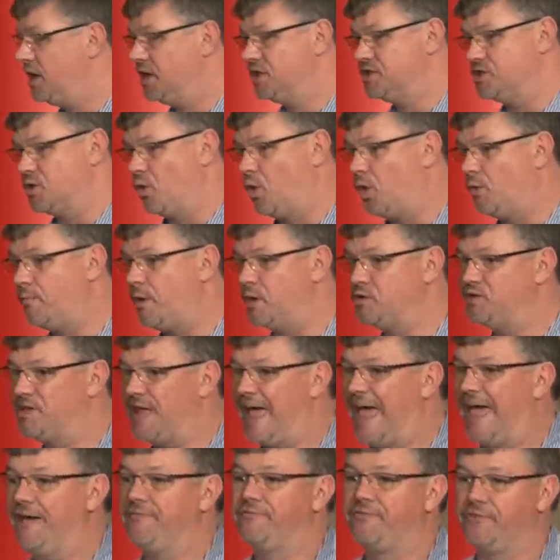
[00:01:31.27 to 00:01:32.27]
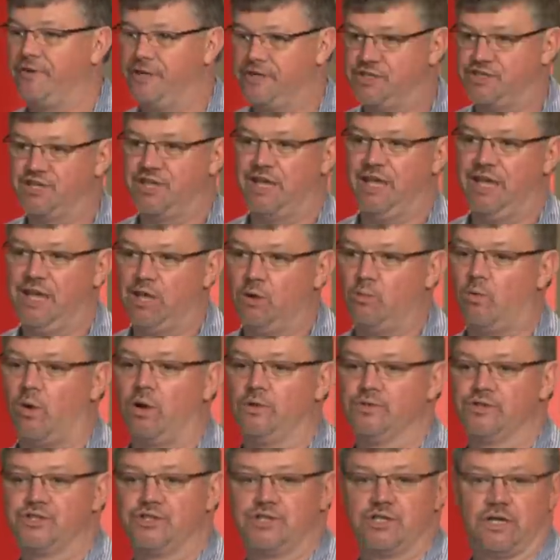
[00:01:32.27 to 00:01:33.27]
So almost every tier
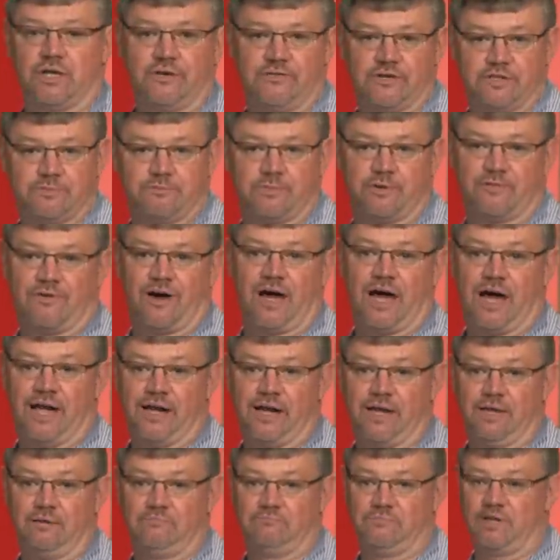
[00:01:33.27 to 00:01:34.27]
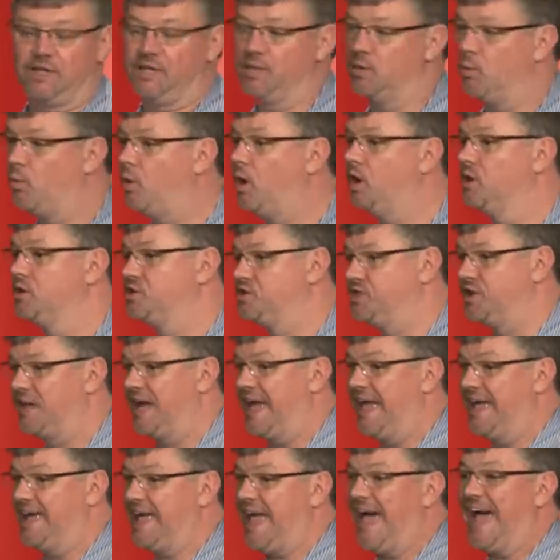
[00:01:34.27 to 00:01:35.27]
one service provider in the world
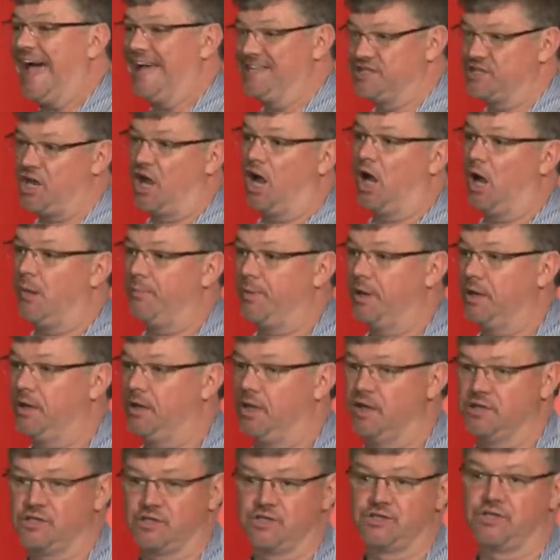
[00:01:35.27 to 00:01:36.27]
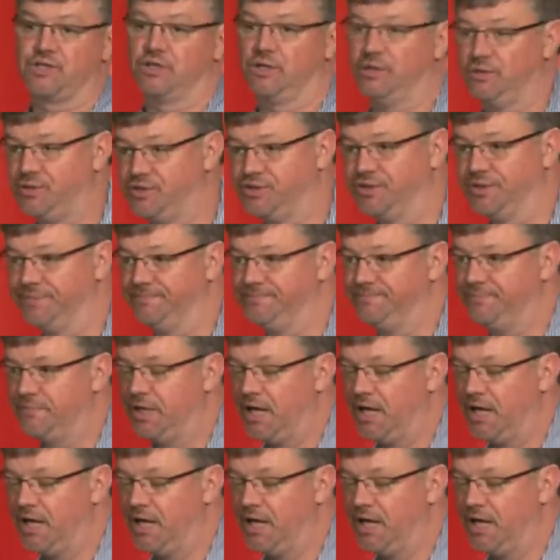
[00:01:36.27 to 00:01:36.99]
today has Arbor as a solution.